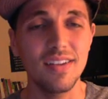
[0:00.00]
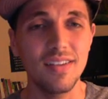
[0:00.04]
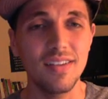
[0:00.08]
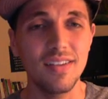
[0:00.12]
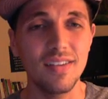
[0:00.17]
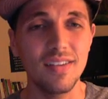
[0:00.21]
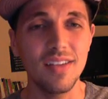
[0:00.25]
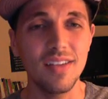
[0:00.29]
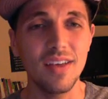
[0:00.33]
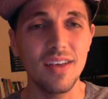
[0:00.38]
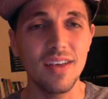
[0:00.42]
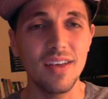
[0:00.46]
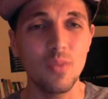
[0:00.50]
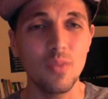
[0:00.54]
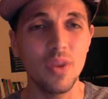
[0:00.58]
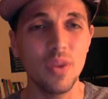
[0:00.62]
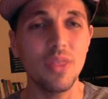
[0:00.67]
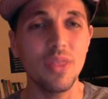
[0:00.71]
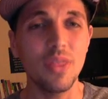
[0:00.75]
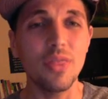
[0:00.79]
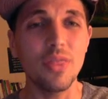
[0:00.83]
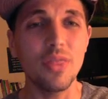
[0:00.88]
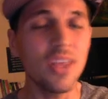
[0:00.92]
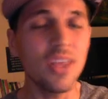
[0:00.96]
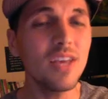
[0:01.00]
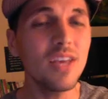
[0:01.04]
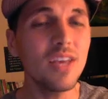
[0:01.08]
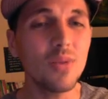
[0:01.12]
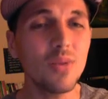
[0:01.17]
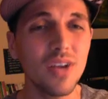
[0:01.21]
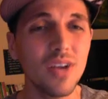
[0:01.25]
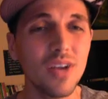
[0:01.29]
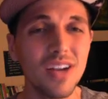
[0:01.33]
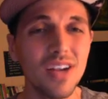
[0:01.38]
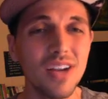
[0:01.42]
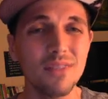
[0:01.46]
that we think
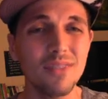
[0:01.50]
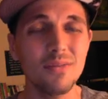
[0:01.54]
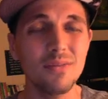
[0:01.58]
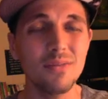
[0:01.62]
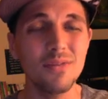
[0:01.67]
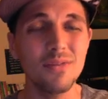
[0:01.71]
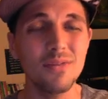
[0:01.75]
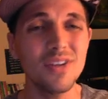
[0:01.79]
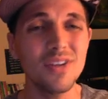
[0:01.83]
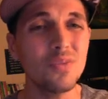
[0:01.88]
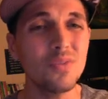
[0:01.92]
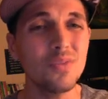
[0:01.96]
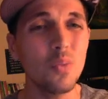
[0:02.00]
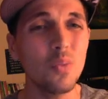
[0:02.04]
we're getting from fish,